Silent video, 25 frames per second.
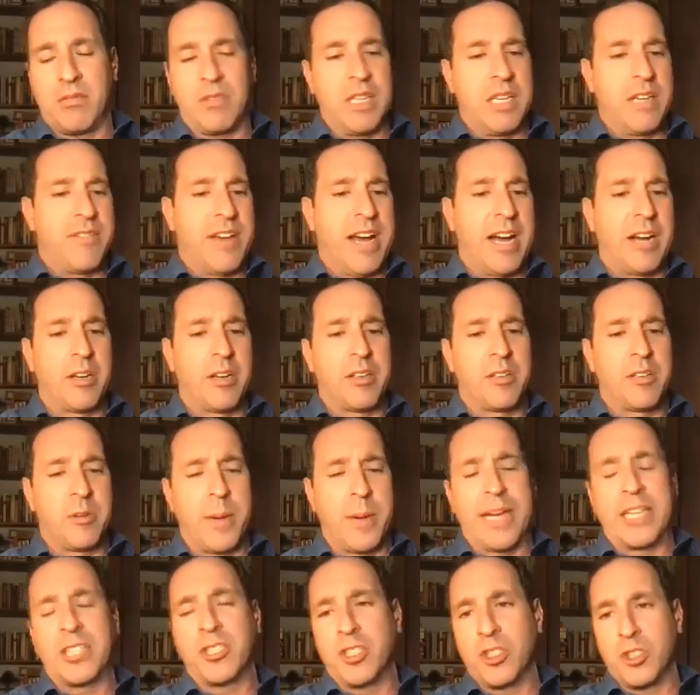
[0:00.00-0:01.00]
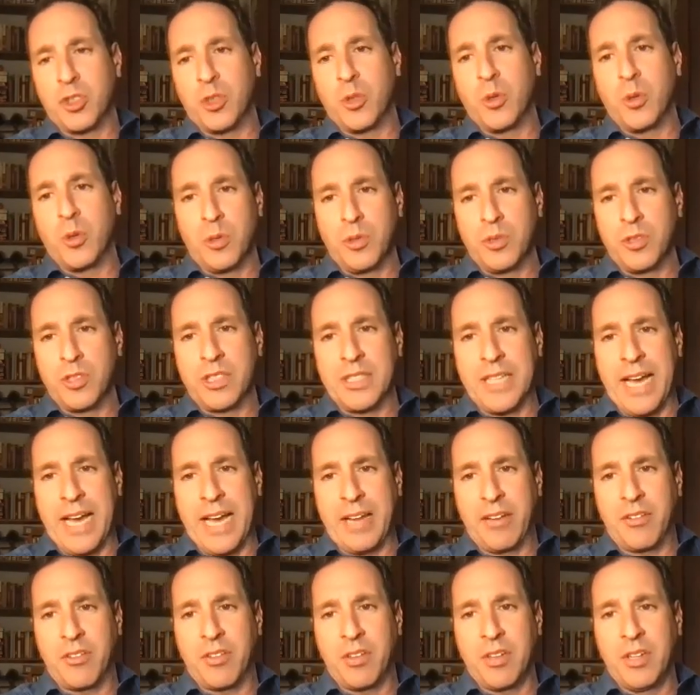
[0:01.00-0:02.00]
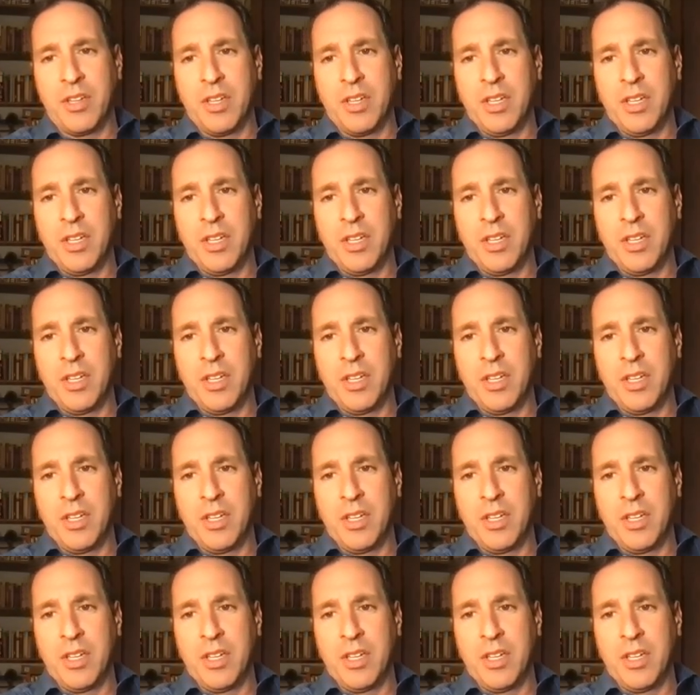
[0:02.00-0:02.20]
the evaluation tools that